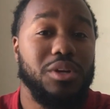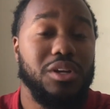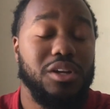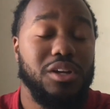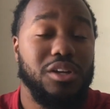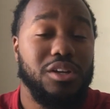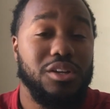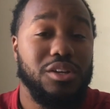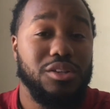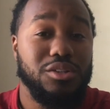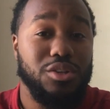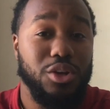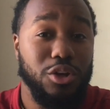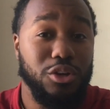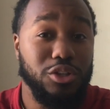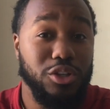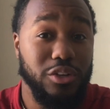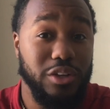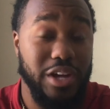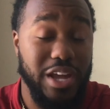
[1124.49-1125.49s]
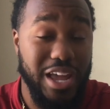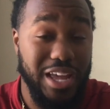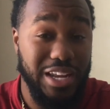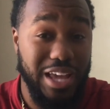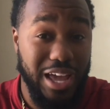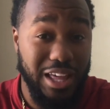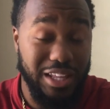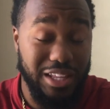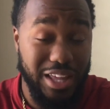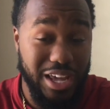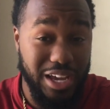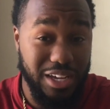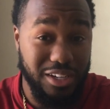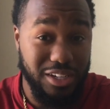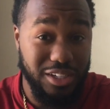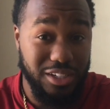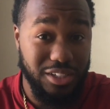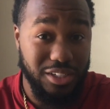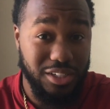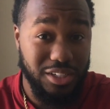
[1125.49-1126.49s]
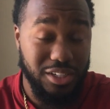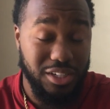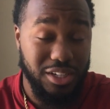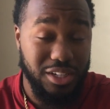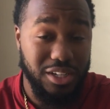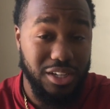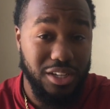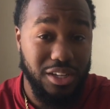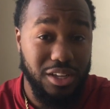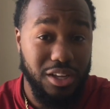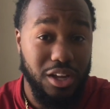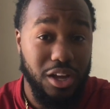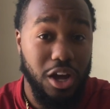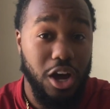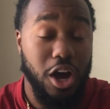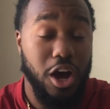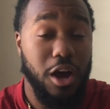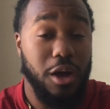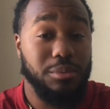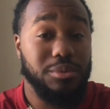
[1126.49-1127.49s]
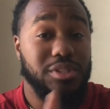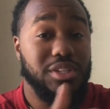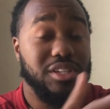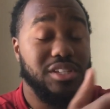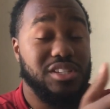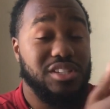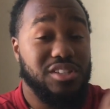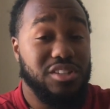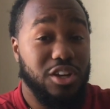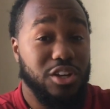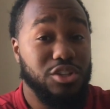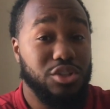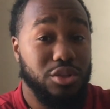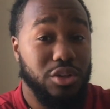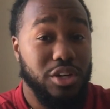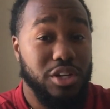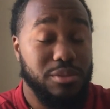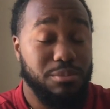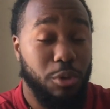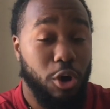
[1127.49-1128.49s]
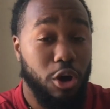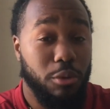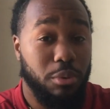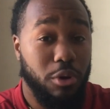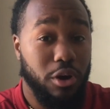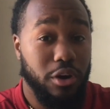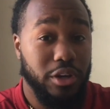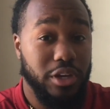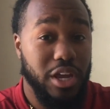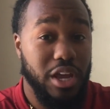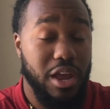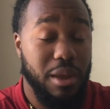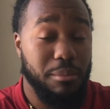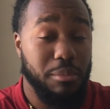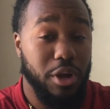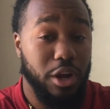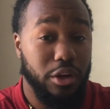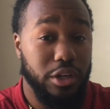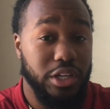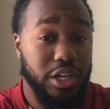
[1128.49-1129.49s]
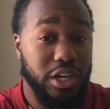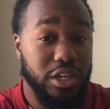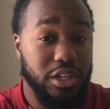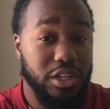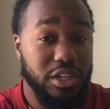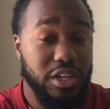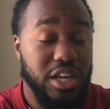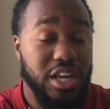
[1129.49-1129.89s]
up to SunTrust Ballpark in Marietta, this makes it harder for those people.